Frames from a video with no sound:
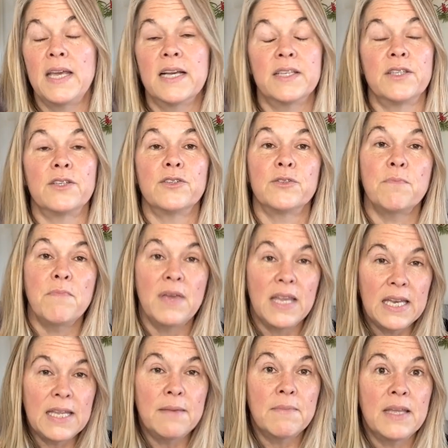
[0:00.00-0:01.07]
because there's
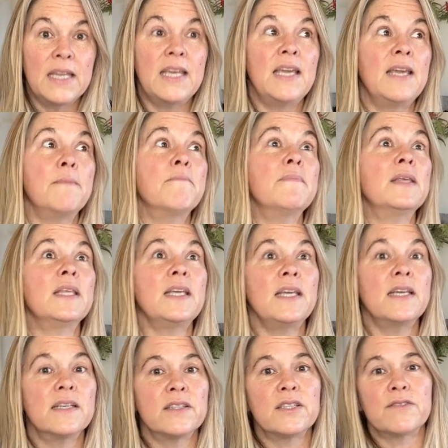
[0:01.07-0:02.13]
many
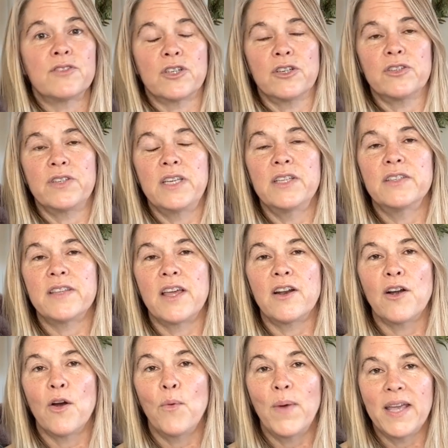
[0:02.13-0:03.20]
millions of starseeds that
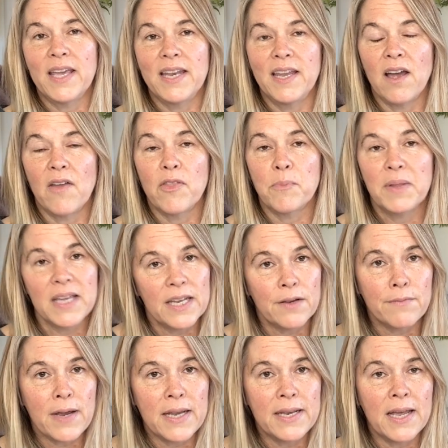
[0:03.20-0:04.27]
are awakening on the planet
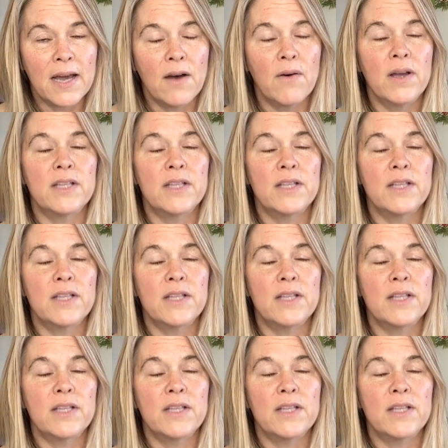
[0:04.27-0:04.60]
right now.